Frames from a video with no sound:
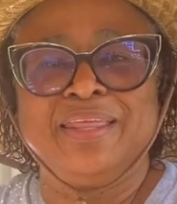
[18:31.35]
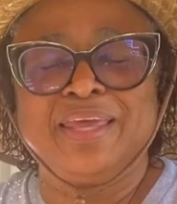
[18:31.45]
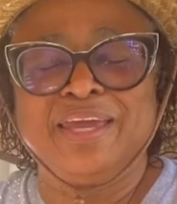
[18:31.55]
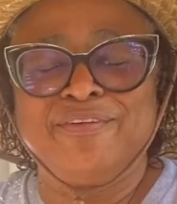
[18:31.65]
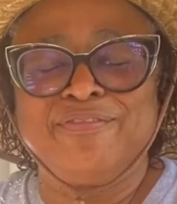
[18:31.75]

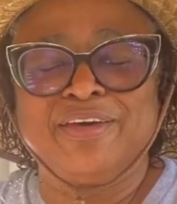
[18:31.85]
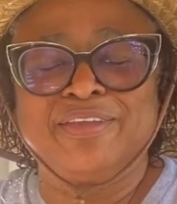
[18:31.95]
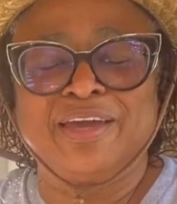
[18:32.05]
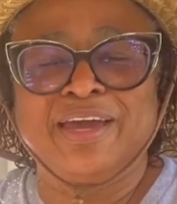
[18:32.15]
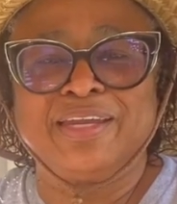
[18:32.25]
Thank you, Father
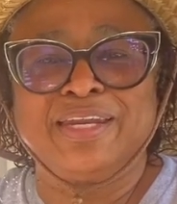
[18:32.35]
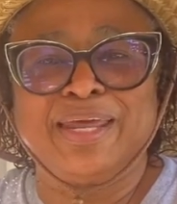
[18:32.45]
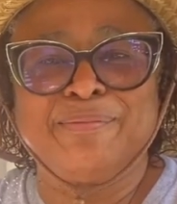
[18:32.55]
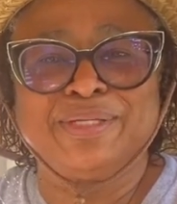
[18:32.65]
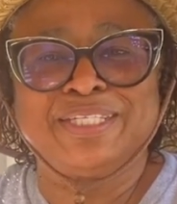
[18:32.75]
God, in the
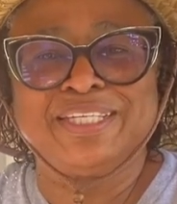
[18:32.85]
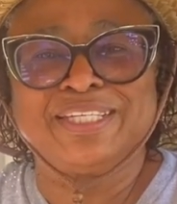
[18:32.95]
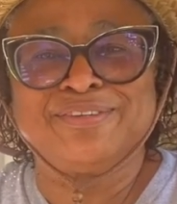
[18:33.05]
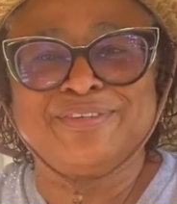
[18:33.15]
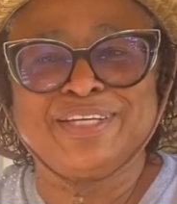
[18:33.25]
name of
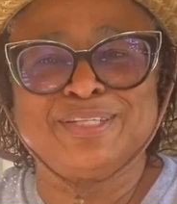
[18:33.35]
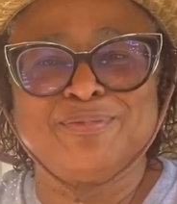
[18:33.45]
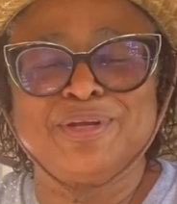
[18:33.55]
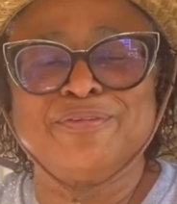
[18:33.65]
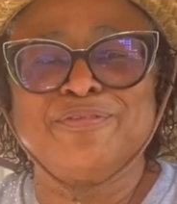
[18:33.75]
Jesus, for this
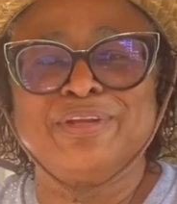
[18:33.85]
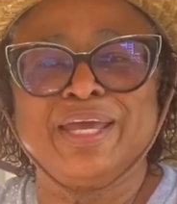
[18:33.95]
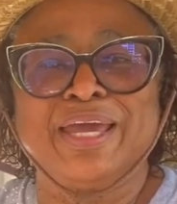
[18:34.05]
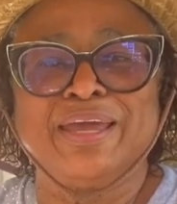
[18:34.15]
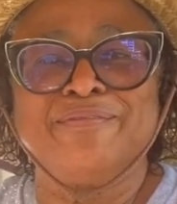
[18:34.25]
wonderful
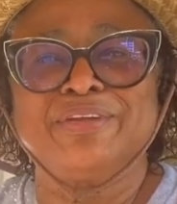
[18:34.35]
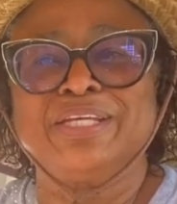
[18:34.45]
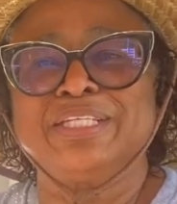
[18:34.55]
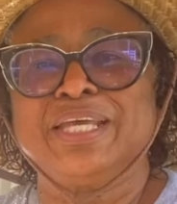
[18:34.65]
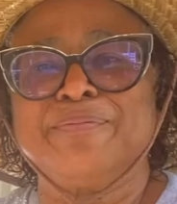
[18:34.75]
day, for
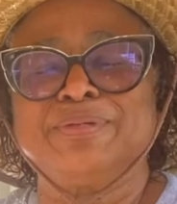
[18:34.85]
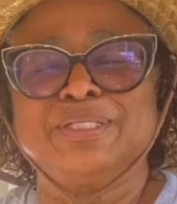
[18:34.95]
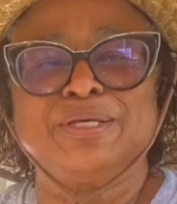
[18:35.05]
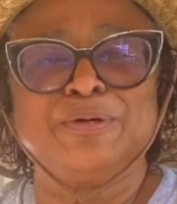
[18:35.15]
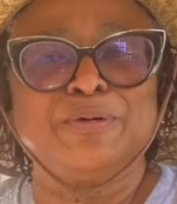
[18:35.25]
this
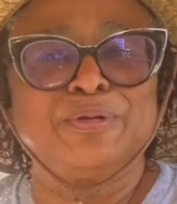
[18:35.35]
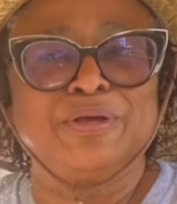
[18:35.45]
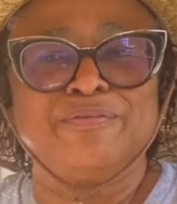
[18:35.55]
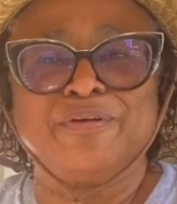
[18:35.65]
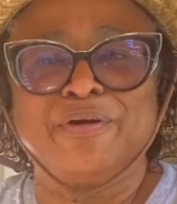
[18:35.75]
episode
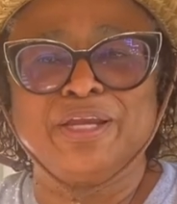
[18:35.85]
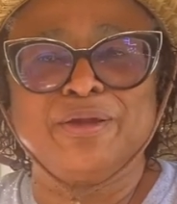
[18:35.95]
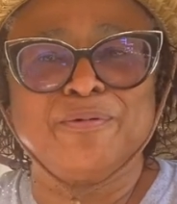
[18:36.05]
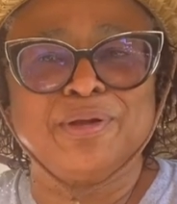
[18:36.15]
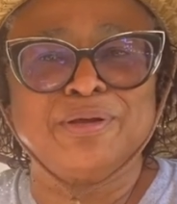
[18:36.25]
of Garden
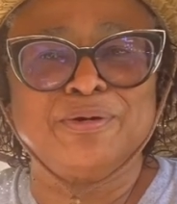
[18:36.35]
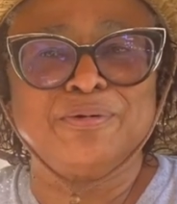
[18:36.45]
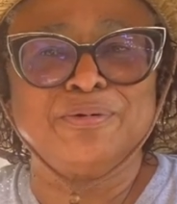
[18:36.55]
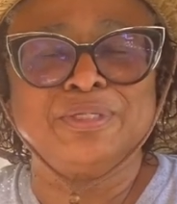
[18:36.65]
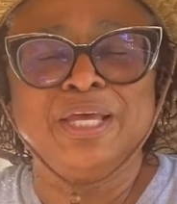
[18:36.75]

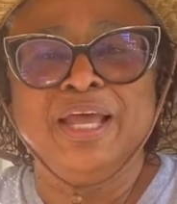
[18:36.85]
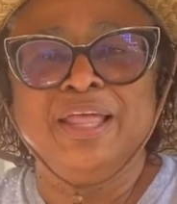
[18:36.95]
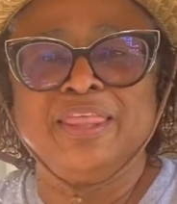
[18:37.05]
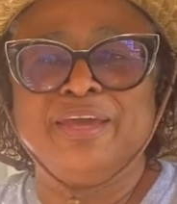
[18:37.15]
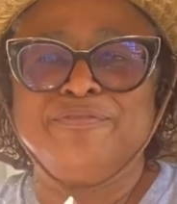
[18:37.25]
Chronicles.
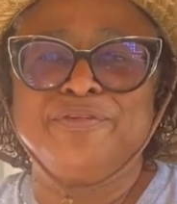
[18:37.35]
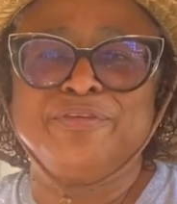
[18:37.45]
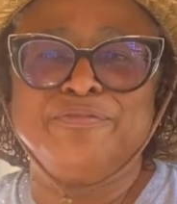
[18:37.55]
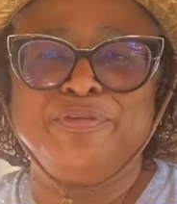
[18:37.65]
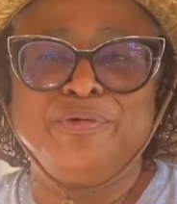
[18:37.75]
Thank you for the
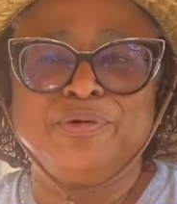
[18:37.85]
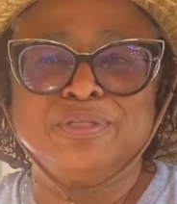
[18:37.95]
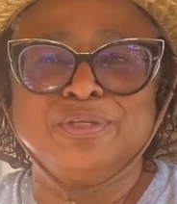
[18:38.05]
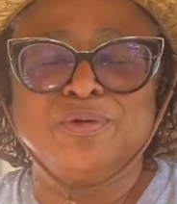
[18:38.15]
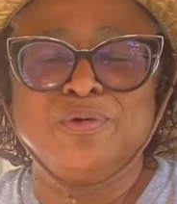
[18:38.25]

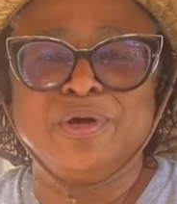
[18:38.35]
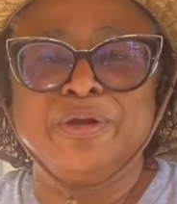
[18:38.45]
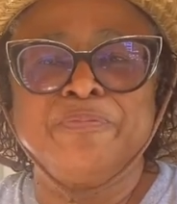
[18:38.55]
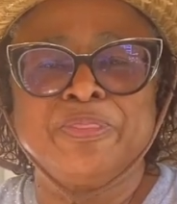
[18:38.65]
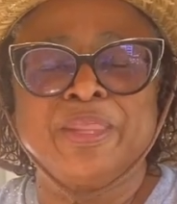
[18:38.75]
viewers, Lord.
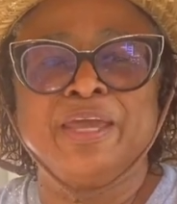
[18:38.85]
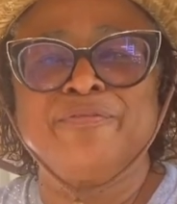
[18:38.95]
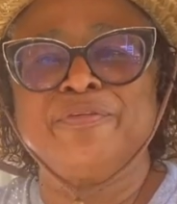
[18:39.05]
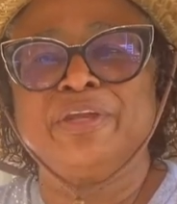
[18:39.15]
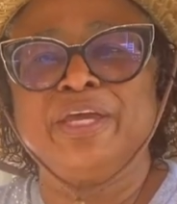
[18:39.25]
Thank you
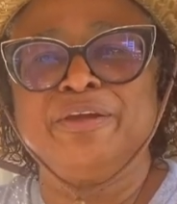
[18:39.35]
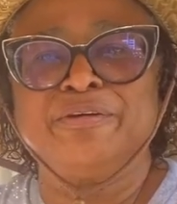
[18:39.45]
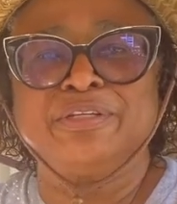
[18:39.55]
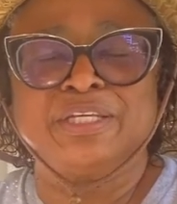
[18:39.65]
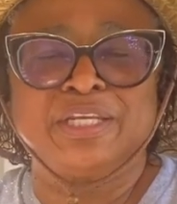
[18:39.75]
for the
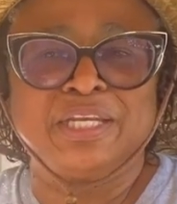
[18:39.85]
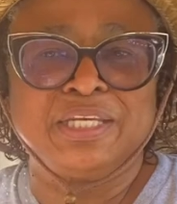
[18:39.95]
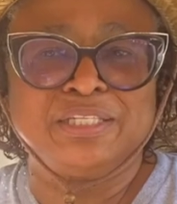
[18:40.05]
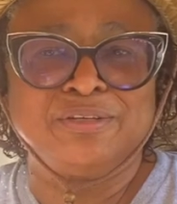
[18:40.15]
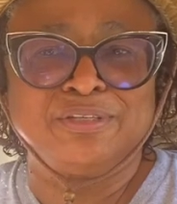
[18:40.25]
hearers and the
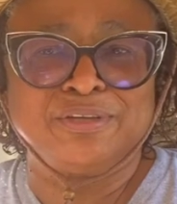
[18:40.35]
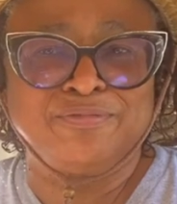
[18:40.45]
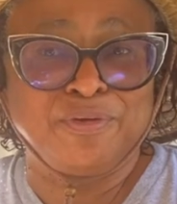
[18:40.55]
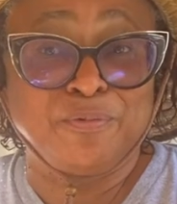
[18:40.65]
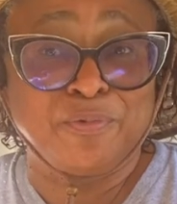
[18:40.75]
listeners
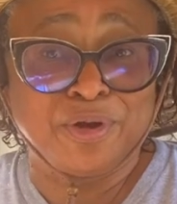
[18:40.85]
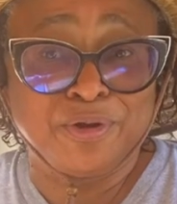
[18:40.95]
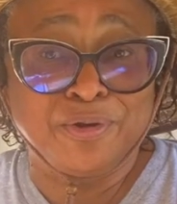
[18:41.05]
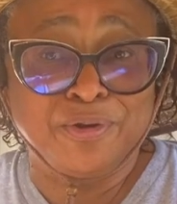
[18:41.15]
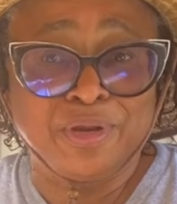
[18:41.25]
of your
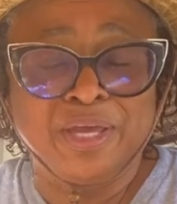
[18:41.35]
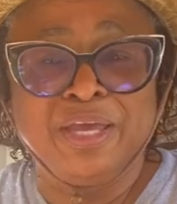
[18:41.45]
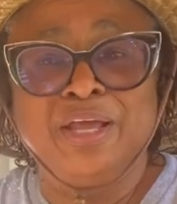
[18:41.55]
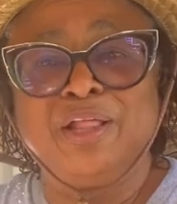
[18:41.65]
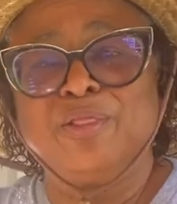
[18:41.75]
word.
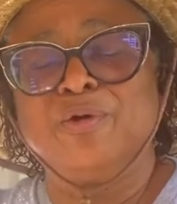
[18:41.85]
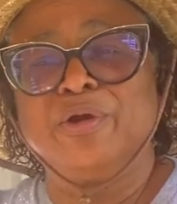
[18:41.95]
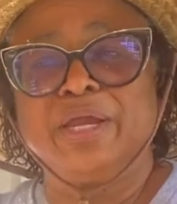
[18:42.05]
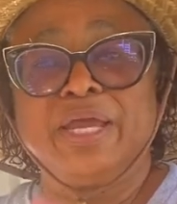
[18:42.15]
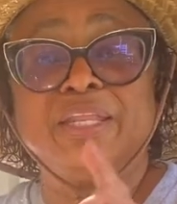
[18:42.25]

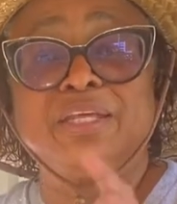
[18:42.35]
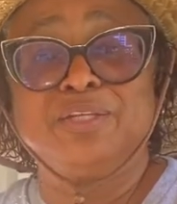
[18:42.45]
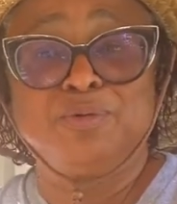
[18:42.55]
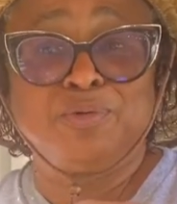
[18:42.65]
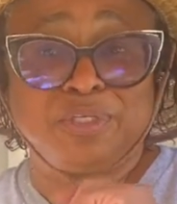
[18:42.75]
Lord, and the
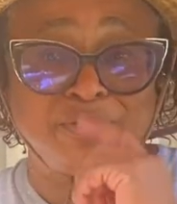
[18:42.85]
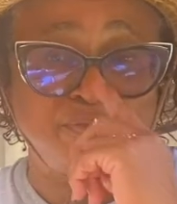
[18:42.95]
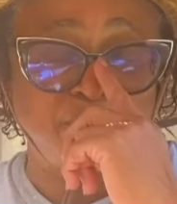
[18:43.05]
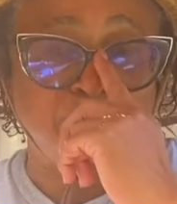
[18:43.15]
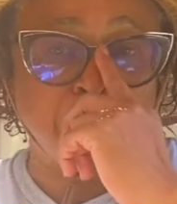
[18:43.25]
doers of
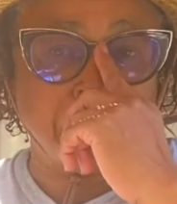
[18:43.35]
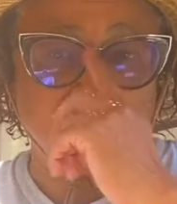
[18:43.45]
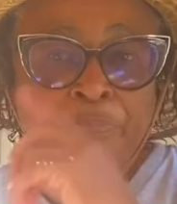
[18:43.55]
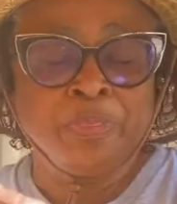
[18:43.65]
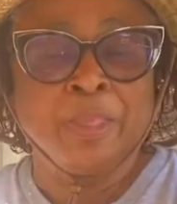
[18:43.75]
your word.
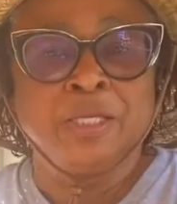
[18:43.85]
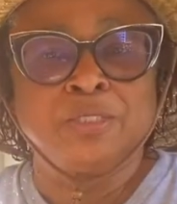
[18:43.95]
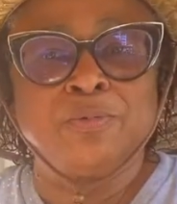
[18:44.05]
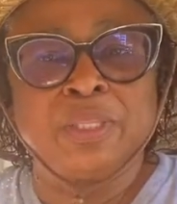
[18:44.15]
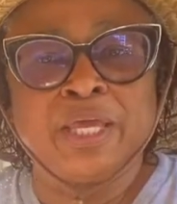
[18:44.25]
So
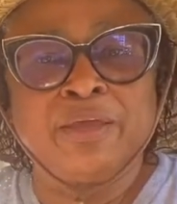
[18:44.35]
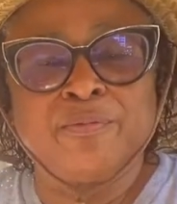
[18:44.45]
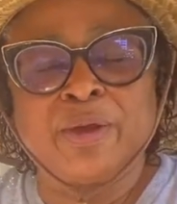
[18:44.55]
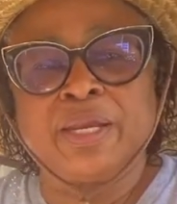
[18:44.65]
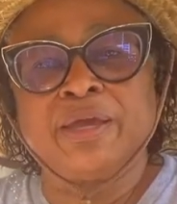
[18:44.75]
we thank you
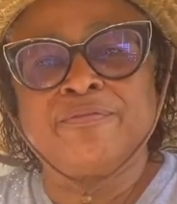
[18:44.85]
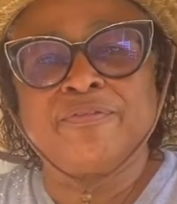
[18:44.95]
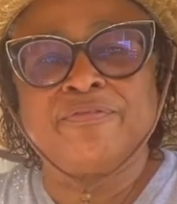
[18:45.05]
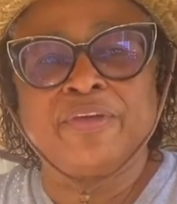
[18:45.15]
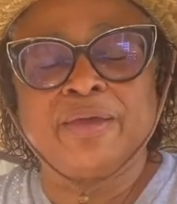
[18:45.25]
right now for
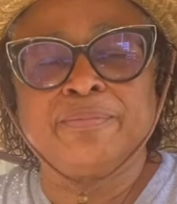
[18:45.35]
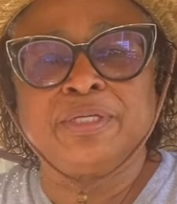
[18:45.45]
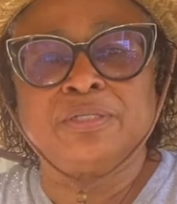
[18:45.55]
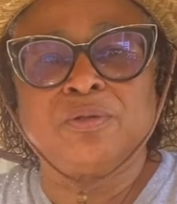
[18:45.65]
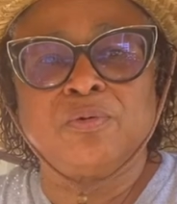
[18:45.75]

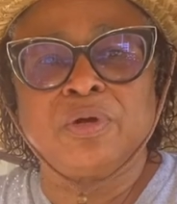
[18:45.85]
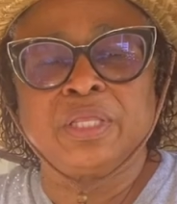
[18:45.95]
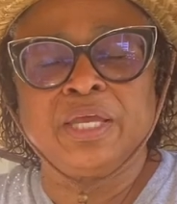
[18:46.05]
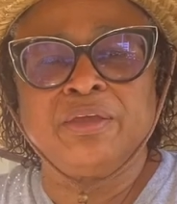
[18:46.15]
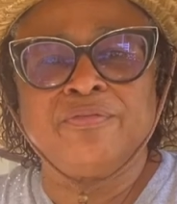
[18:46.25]
families, Lord.
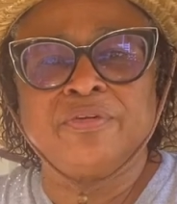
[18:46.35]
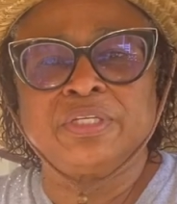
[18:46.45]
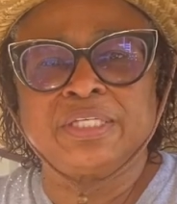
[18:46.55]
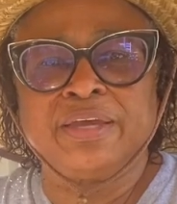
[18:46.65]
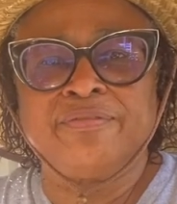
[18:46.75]
Thank you for
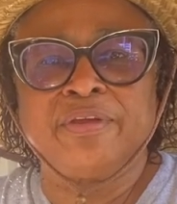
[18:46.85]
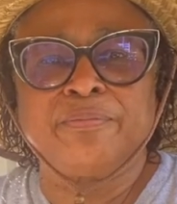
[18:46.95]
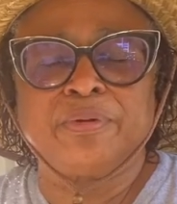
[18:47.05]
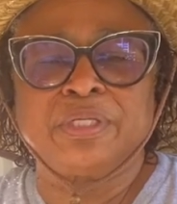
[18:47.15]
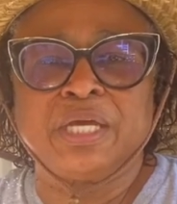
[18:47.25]
safety and
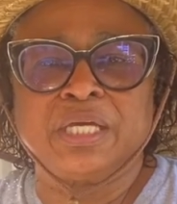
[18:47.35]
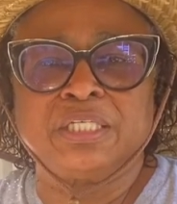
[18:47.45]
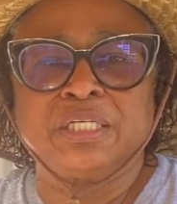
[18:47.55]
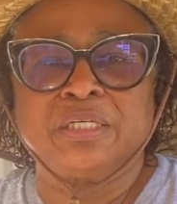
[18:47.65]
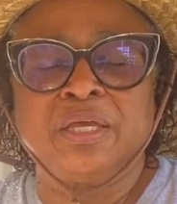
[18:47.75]
protection.